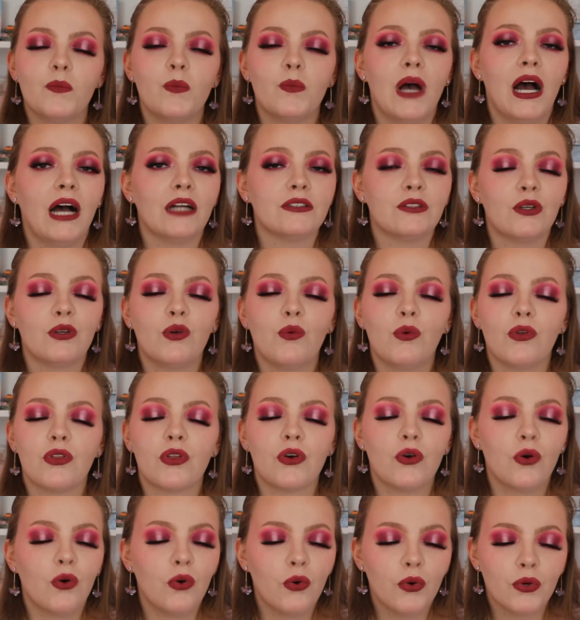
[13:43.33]
I don't know what the
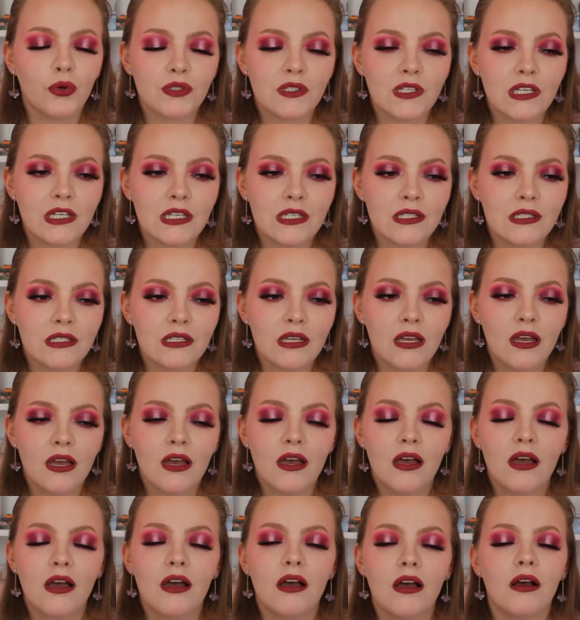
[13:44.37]
cause is,
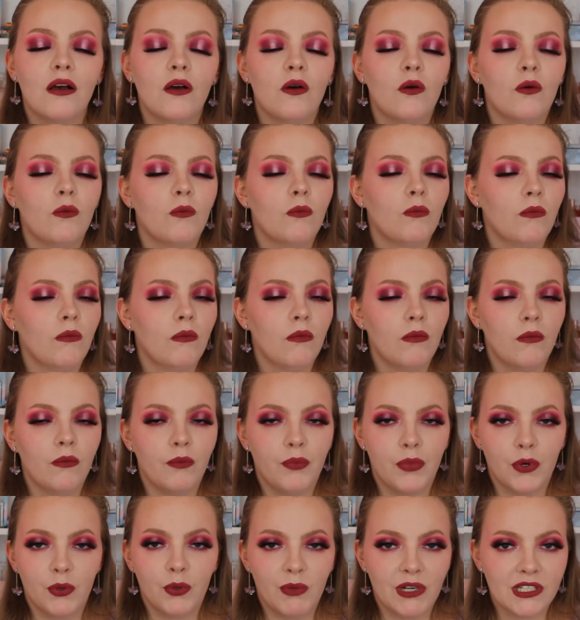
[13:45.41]

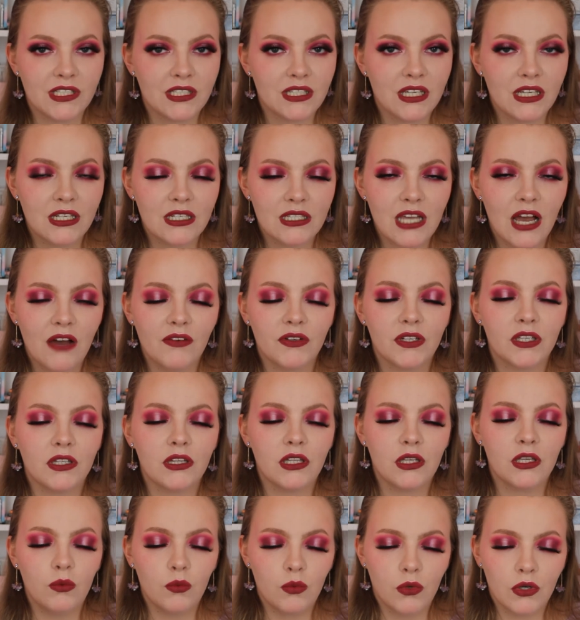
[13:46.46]
but my skin is having
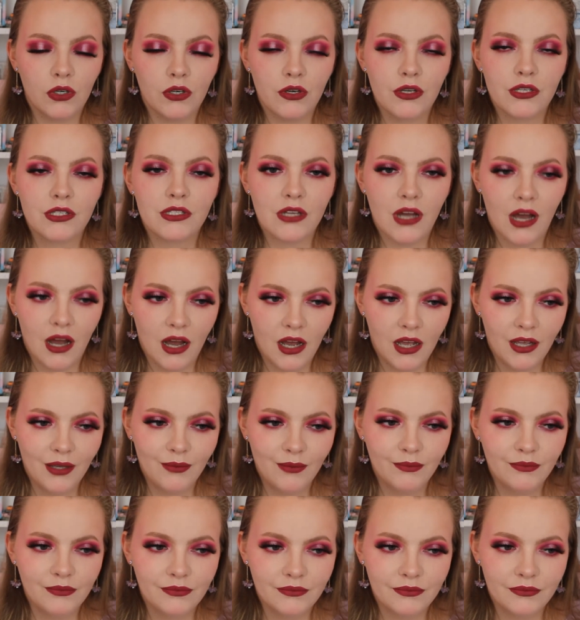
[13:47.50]
the worst
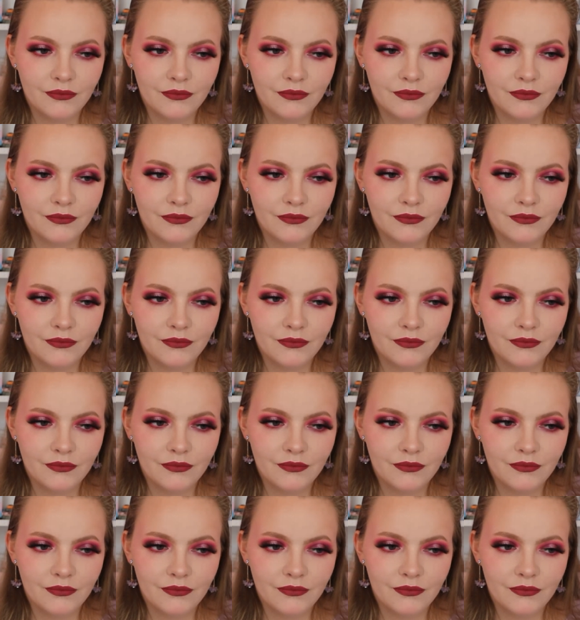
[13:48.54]
time.